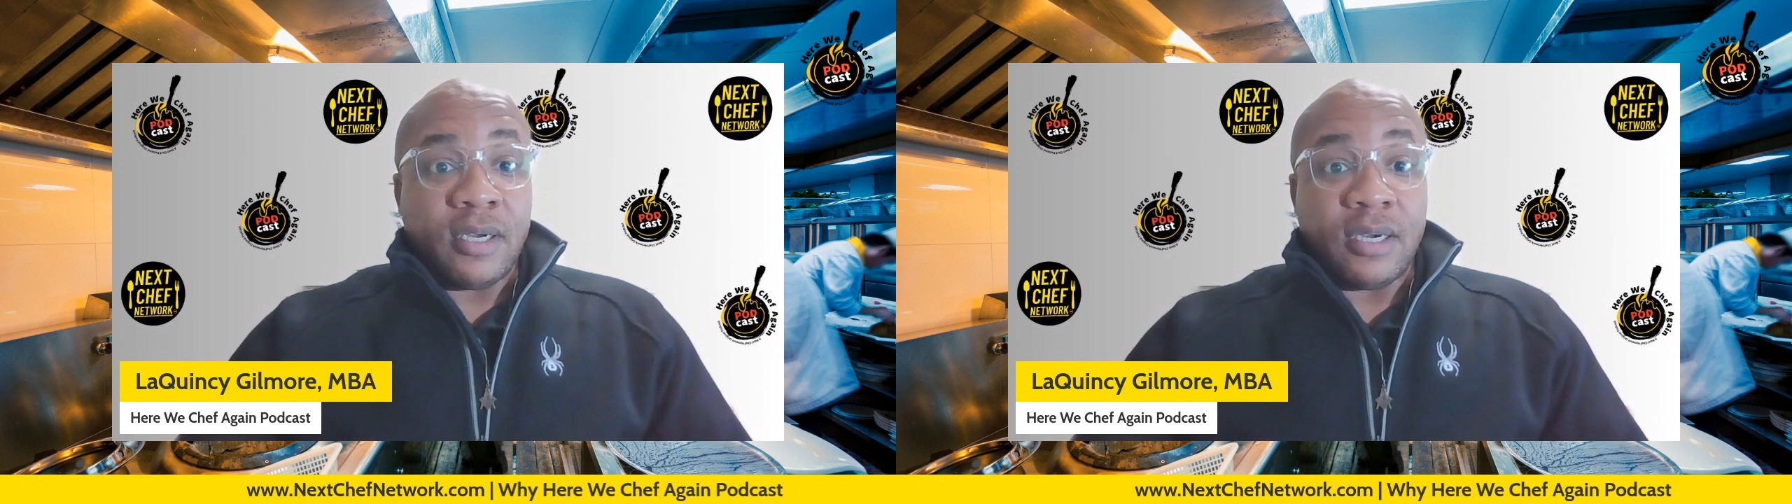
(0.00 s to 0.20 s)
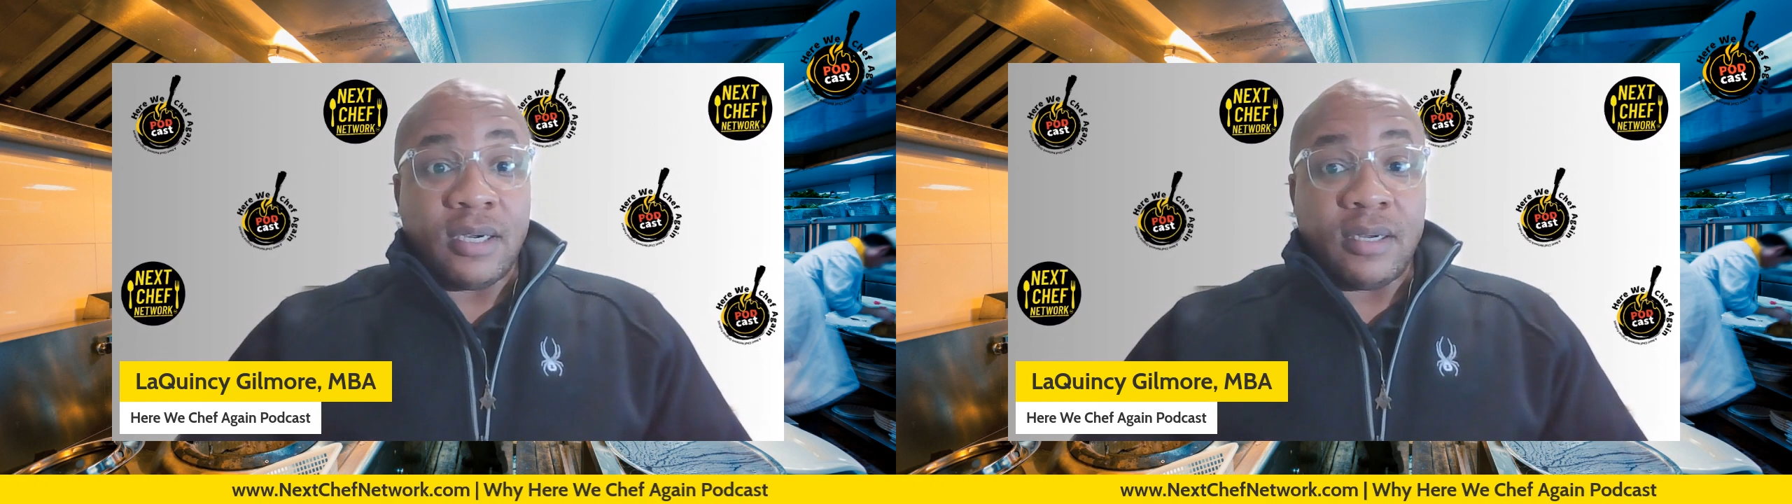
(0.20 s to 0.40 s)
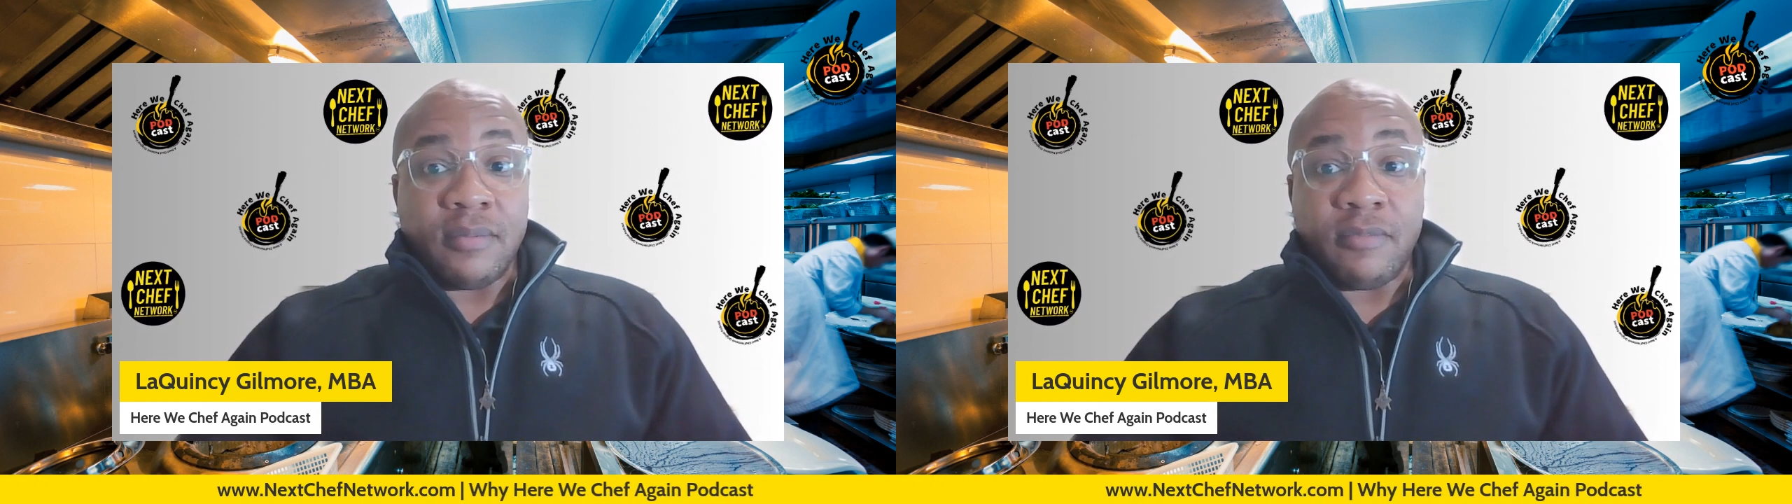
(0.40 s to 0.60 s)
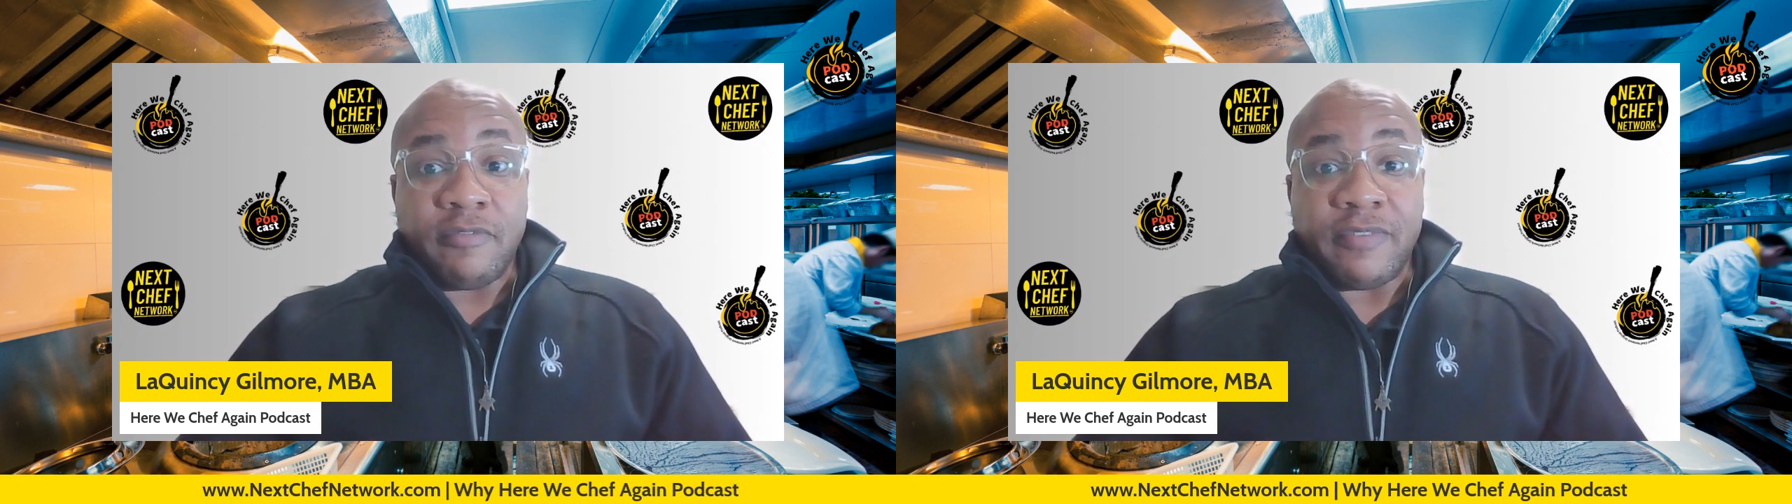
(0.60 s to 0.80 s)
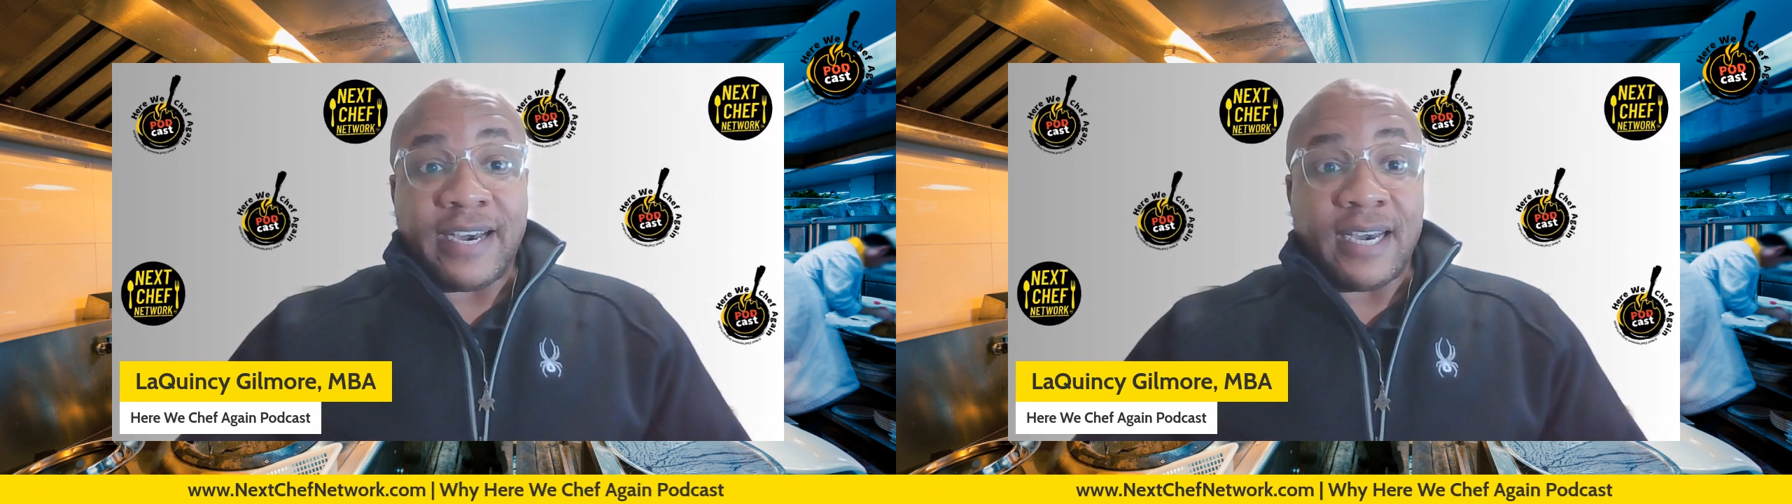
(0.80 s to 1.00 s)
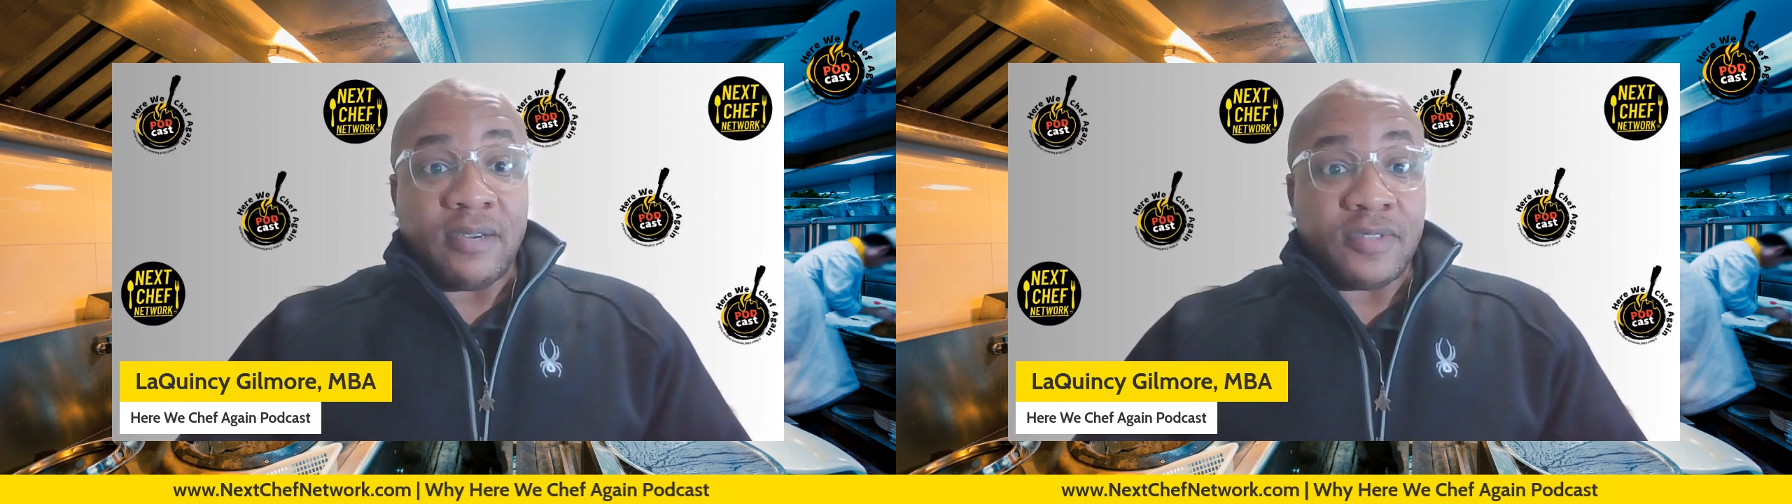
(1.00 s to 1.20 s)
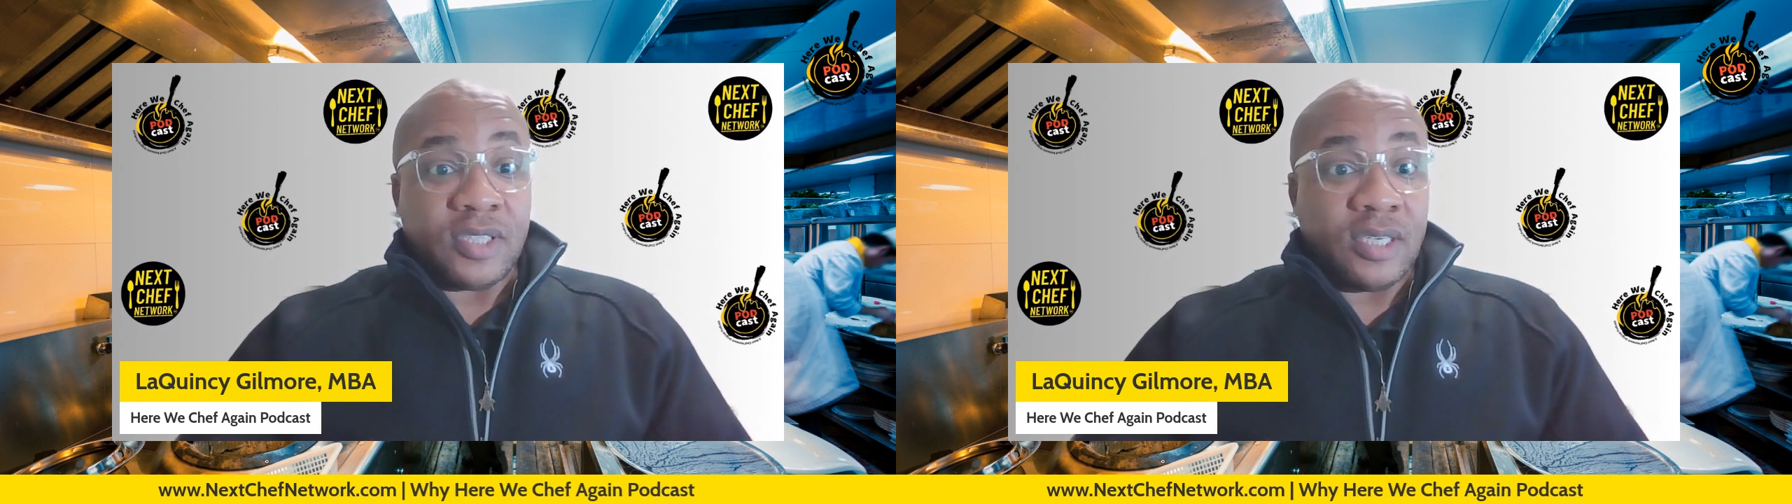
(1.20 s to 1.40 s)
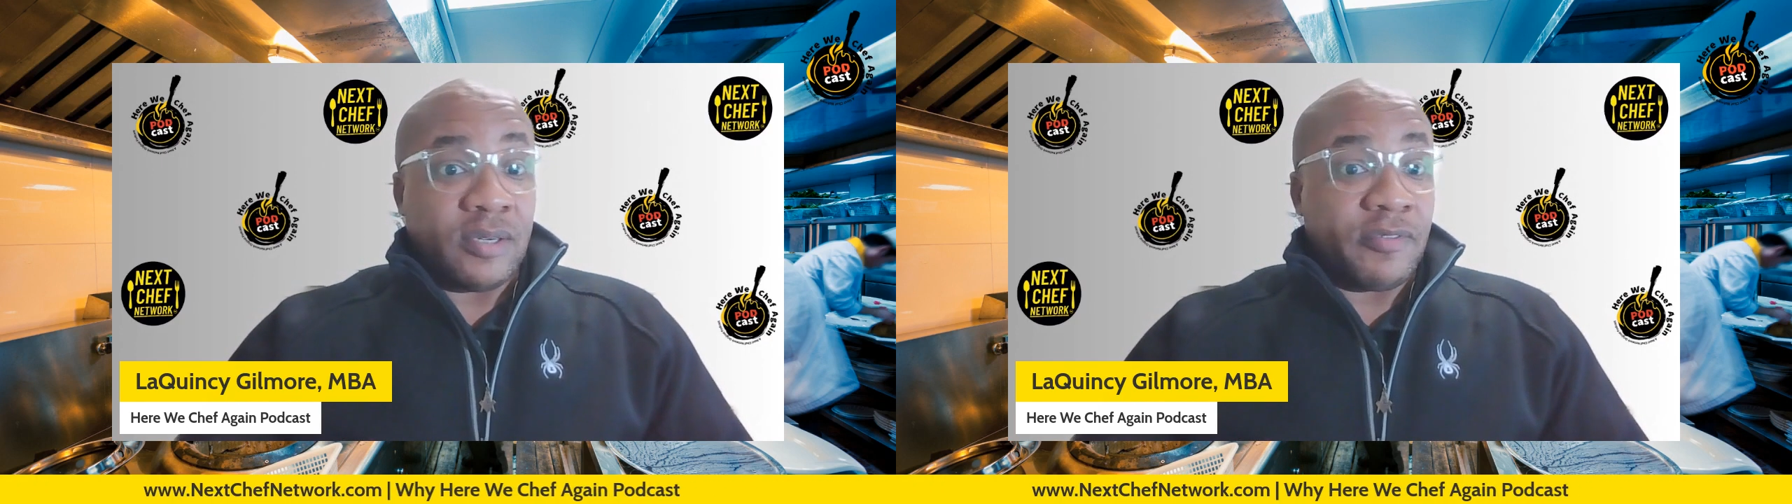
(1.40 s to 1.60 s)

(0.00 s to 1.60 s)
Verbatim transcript: uh, 5, 10,